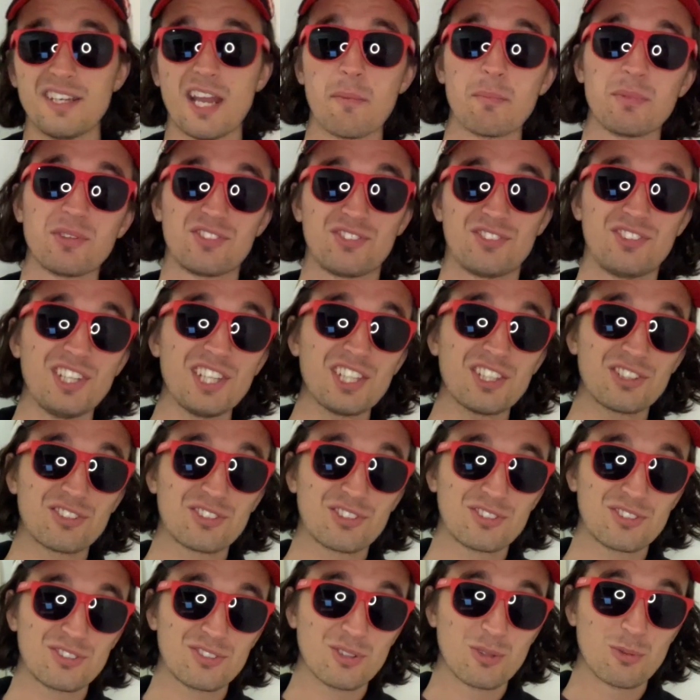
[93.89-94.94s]
Number
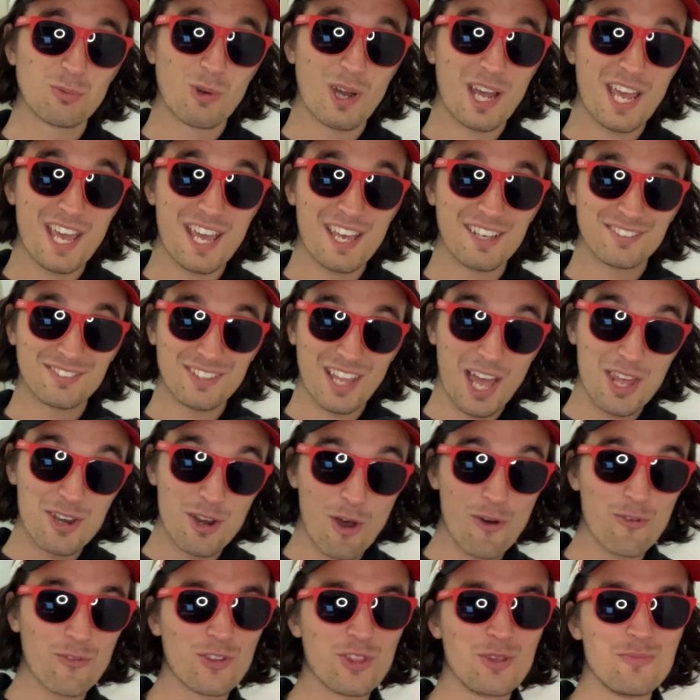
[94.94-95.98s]
6, we're starting
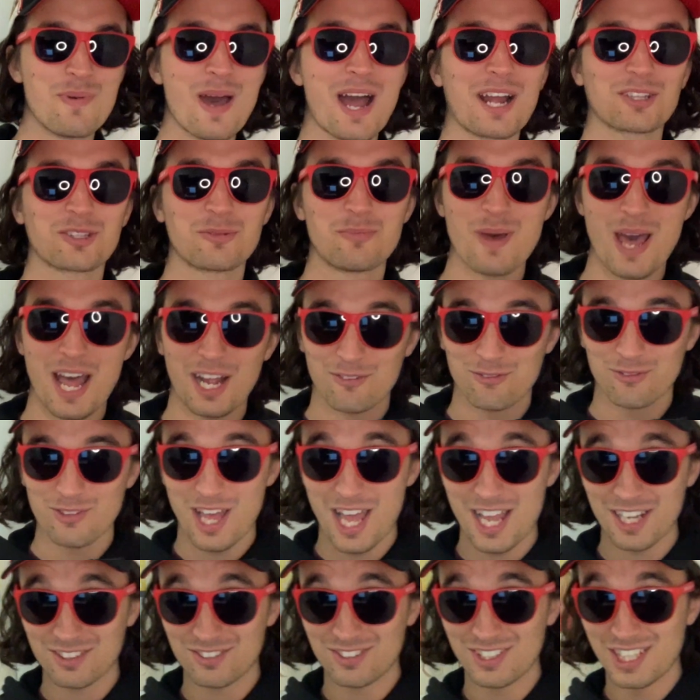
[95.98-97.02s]
off with the back-to-back
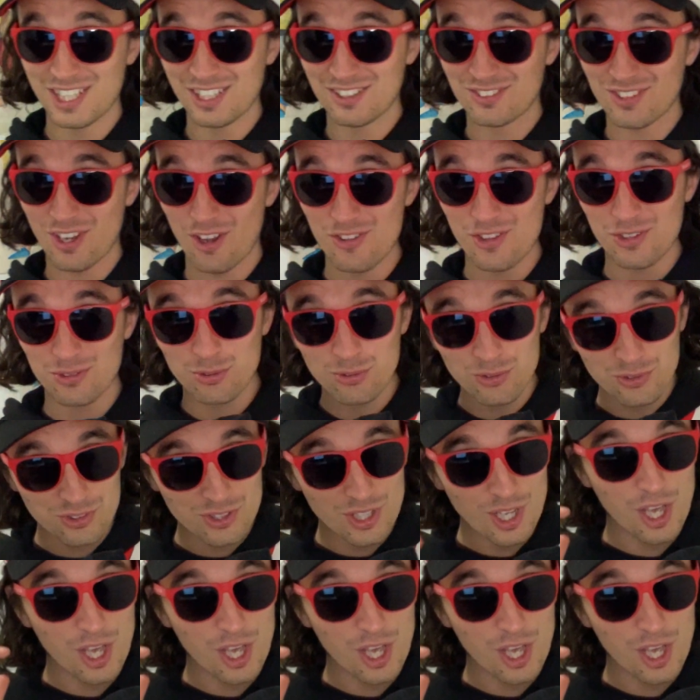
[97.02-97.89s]
flags here. So this was